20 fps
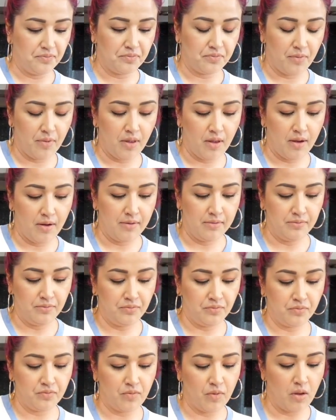Yeah,
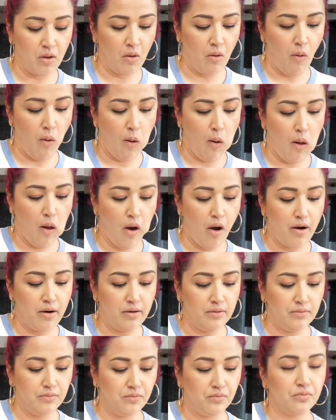the purple
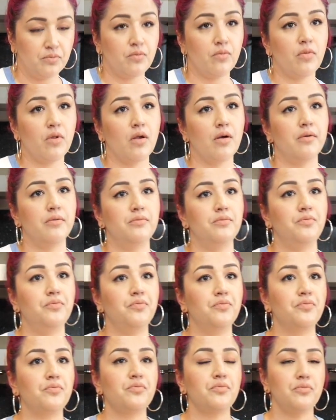onion really puts
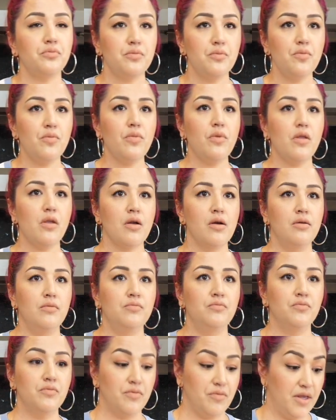the ensalada
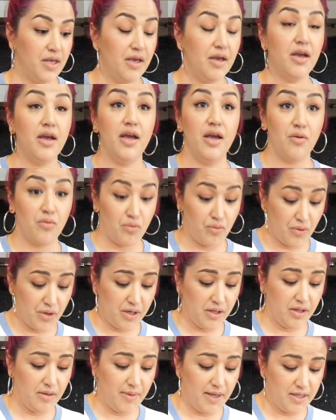together perfectly. It
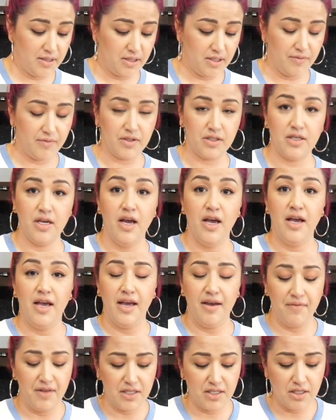really makes a difference.
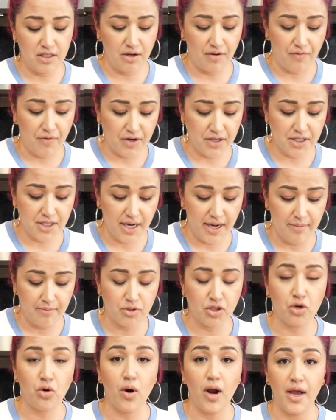If this is your first time
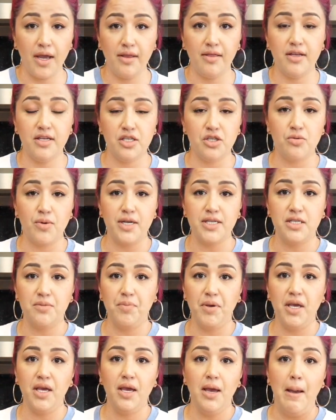trying this
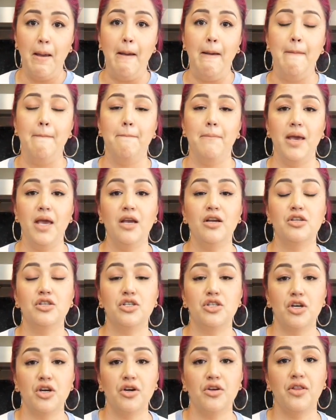recipe, make
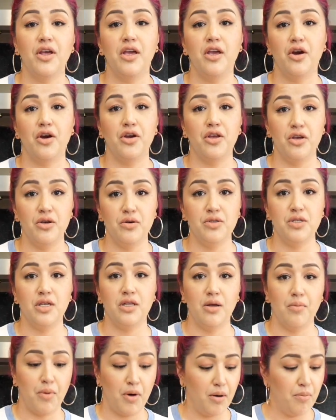sure that you're using
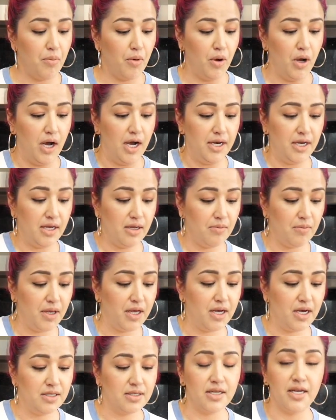the purple onion
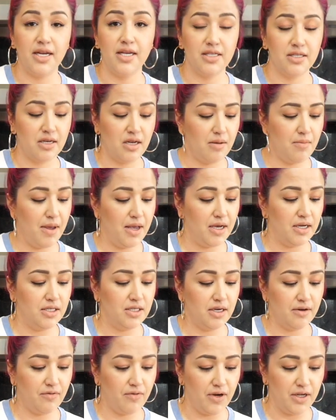because it is going to make a
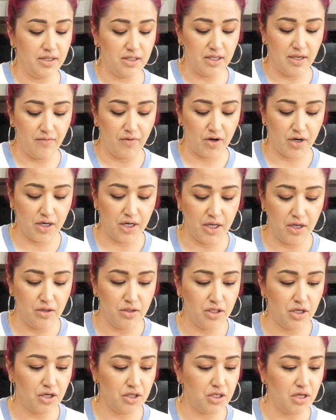difference. If you're going to
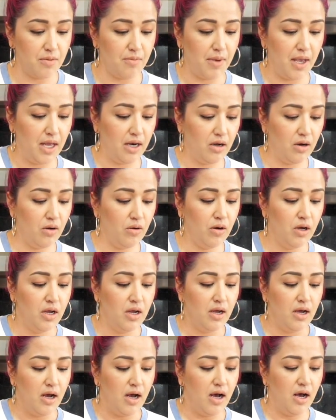use your tomato,
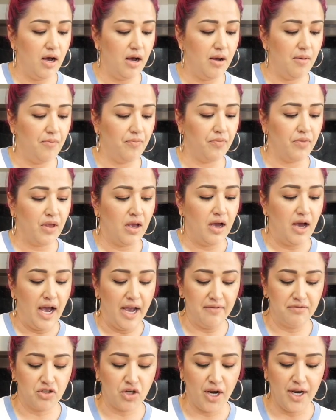
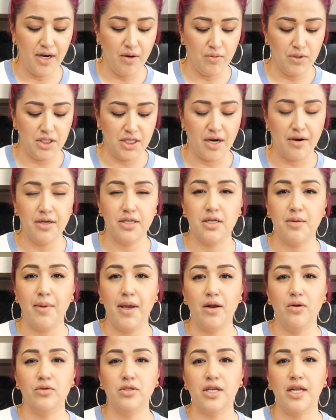I've tried it with cherry
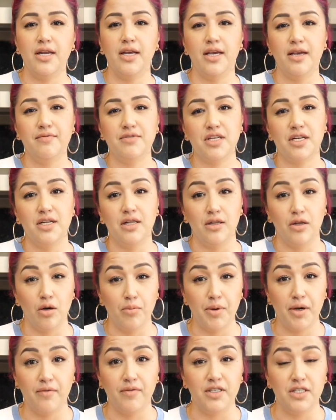tomatoes and it gives it a little
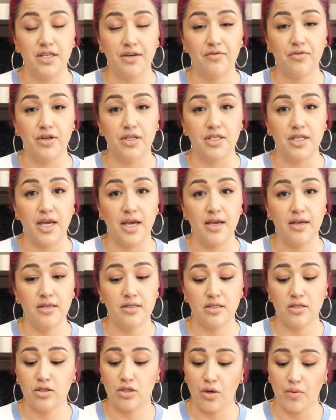bit of a different
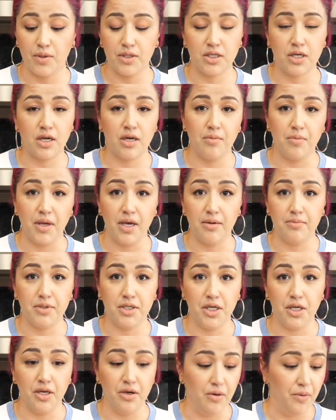taste, so it's going to be up
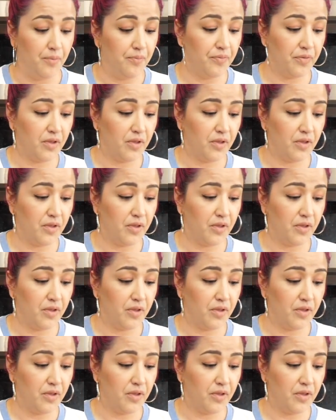to you.